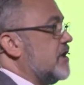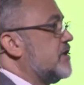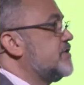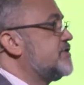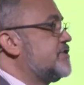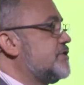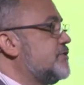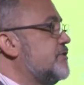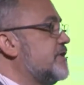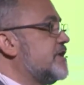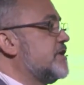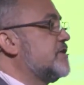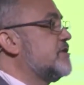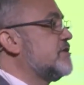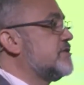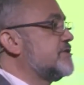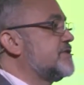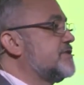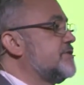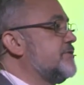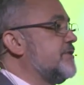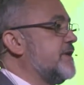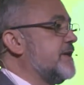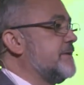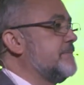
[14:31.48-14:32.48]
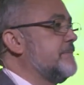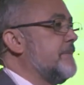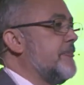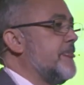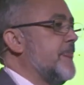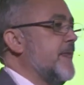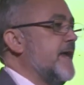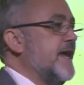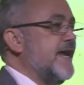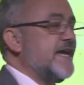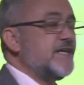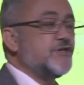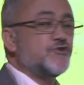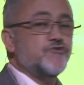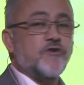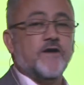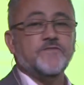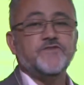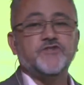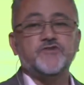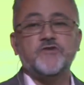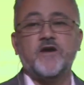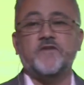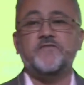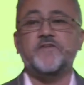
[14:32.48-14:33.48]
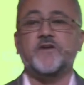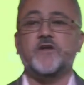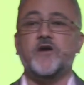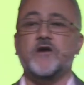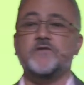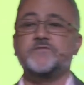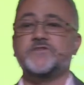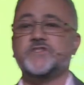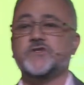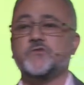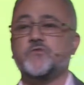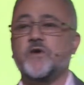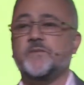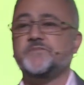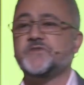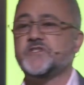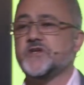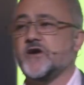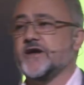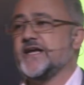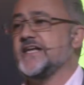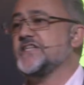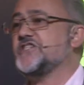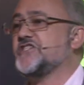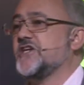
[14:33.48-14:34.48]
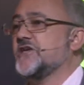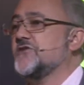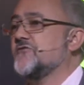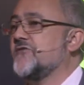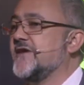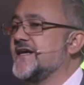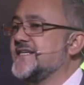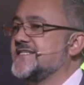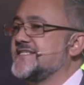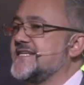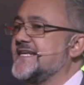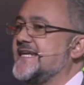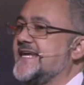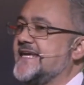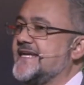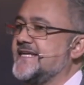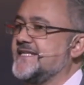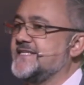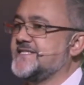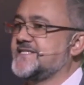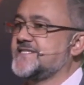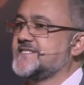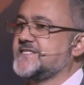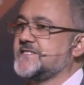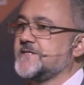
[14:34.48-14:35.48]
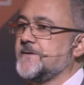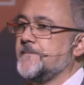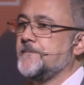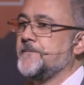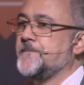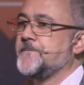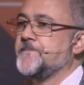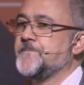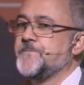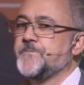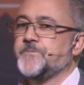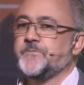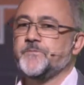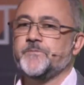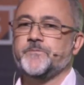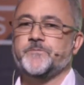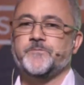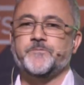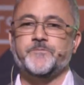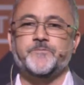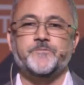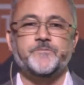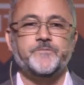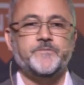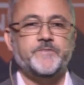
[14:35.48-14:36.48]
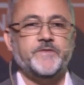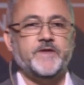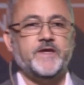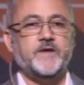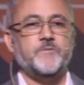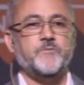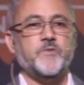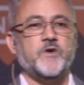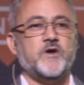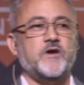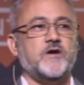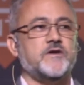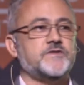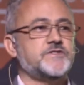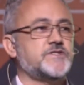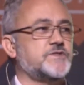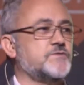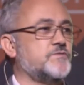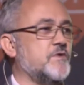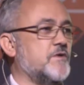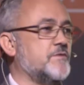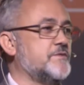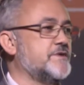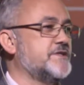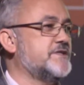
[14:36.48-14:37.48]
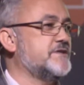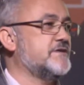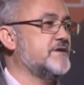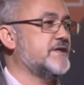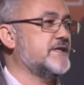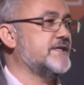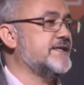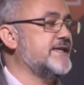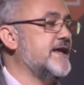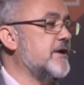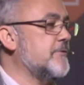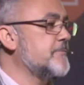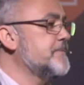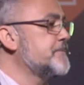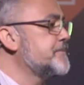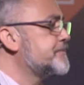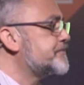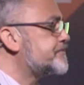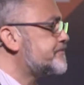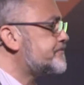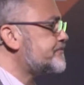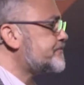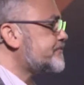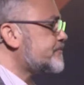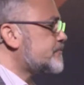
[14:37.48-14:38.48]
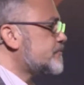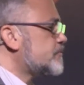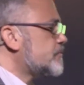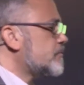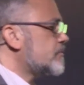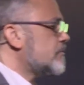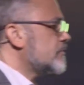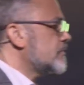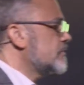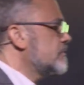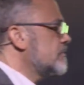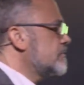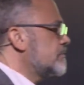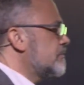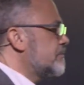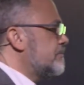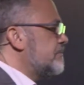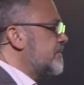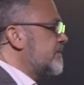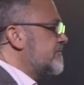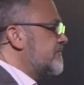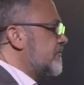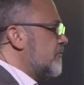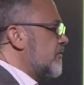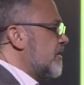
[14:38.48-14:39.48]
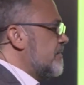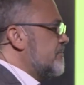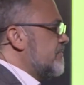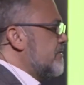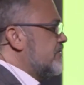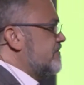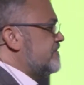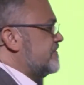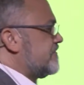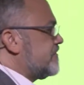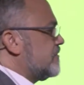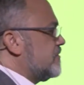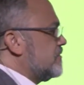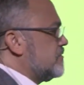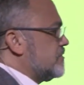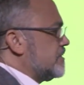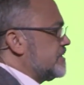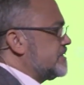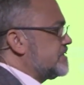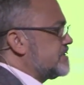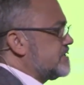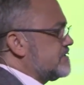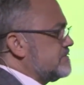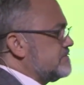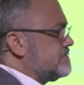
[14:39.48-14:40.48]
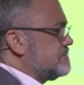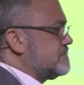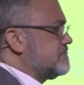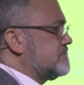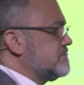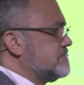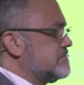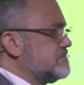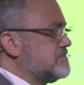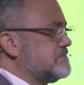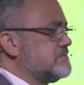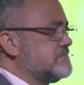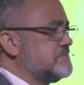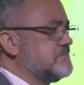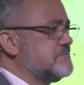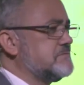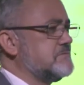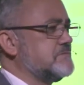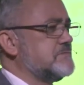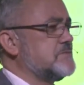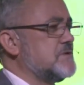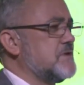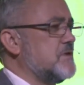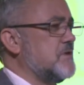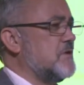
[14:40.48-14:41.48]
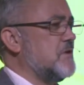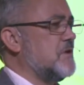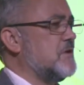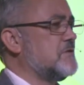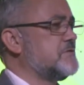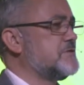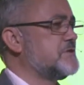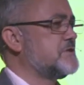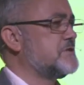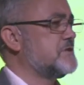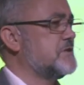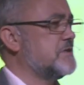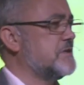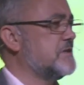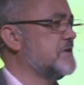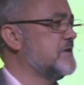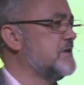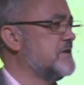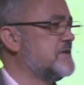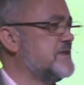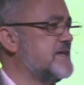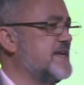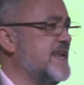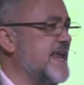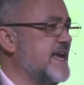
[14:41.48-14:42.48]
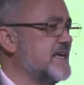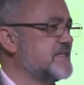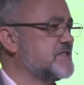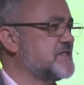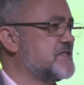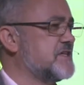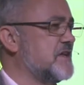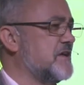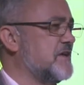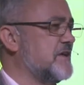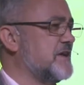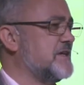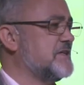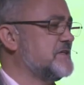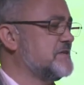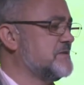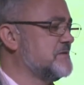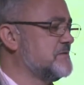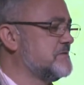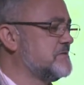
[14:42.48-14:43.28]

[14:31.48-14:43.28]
are doing and not doing. It drives traffic over to a website. It generates leads in regards to what we're doing. Now, before I move forward onto the next slide,